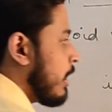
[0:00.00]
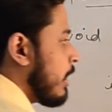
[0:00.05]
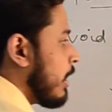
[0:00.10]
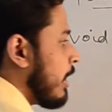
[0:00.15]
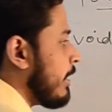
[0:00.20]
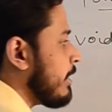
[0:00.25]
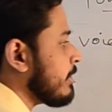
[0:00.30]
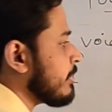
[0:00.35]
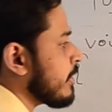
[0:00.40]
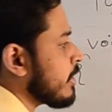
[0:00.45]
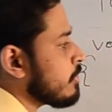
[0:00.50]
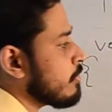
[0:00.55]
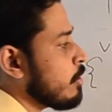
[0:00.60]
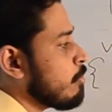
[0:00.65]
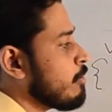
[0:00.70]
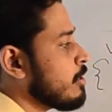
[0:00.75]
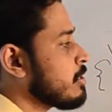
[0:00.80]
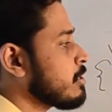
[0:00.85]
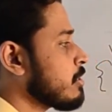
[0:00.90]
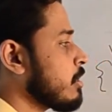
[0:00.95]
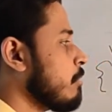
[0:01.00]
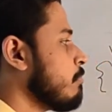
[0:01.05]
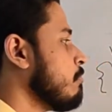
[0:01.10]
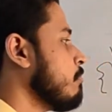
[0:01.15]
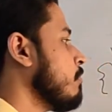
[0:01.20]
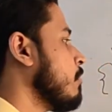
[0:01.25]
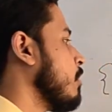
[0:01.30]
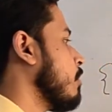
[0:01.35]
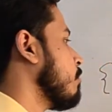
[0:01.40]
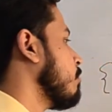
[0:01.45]
and there will be
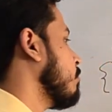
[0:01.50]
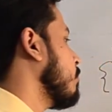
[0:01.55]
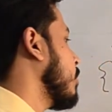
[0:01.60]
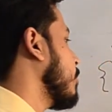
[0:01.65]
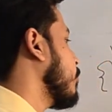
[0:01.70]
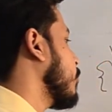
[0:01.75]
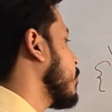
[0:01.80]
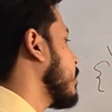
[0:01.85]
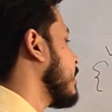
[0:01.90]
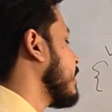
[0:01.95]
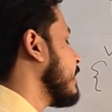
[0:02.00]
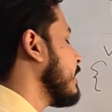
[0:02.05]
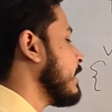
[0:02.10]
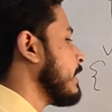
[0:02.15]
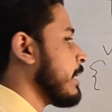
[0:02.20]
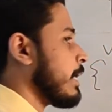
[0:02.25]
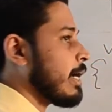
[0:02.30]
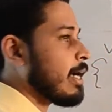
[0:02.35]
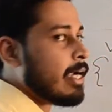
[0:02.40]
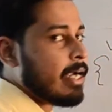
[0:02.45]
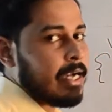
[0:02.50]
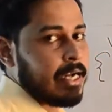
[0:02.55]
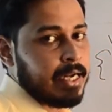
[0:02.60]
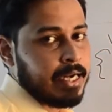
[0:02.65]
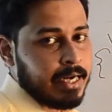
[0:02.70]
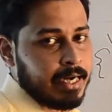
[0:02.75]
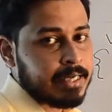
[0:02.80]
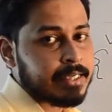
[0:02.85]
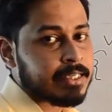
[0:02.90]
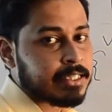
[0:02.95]
some memory
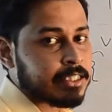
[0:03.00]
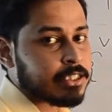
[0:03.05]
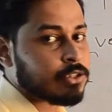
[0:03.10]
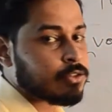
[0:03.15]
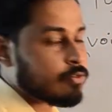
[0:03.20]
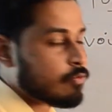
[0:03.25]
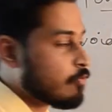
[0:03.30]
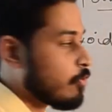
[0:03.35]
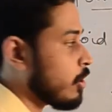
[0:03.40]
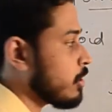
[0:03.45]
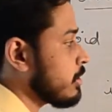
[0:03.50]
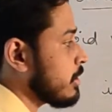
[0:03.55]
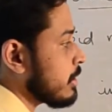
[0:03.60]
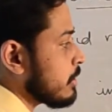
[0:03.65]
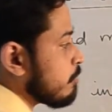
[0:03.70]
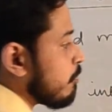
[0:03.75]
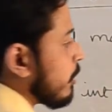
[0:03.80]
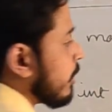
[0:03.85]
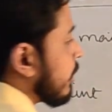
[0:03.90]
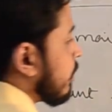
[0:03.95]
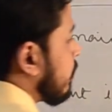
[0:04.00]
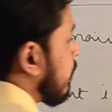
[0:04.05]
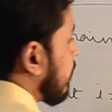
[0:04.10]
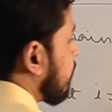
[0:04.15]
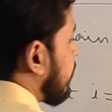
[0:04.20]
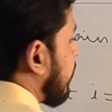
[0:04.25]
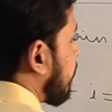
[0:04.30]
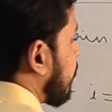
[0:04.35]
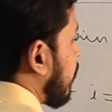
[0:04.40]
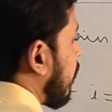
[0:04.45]
address for this particular
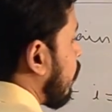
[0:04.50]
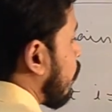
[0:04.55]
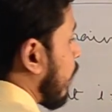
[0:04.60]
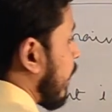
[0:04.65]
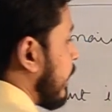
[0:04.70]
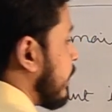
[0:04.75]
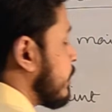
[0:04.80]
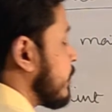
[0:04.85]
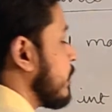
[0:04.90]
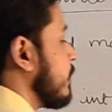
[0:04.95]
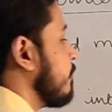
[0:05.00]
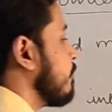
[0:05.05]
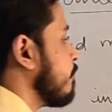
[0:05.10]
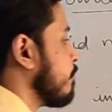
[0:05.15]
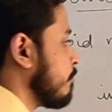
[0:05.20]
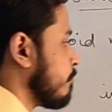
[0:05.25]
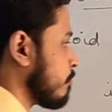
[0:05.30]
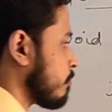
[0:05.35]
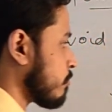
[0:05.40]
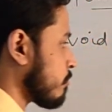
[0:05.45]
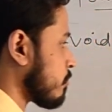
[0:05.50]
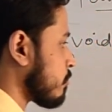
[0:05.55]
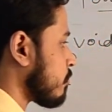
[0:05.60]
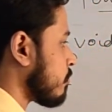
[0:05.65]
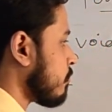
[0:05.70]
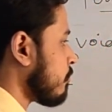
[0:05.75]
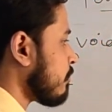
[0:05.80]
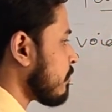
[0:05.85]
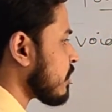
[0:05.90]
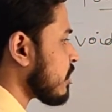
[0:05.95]
memory location.
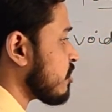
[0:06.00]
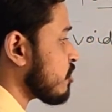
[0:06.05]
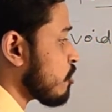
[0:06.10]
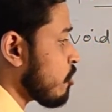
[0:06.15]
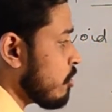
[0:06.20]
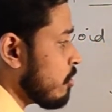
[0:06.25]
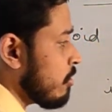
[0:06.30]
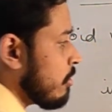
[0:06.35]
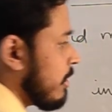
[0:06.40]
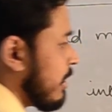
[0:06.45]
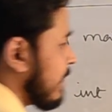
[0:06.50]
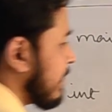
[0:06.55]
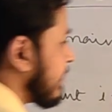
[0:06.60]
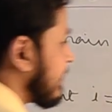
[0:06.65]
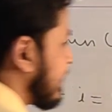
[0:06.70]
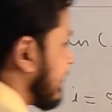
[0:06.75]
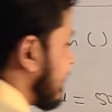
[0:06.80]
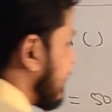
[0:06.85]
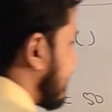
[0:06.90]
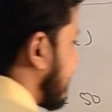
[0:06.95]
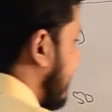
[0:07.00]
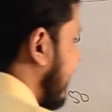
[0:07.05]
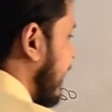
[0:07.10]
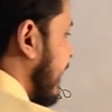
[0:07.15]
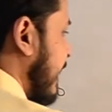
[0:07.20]
So let's take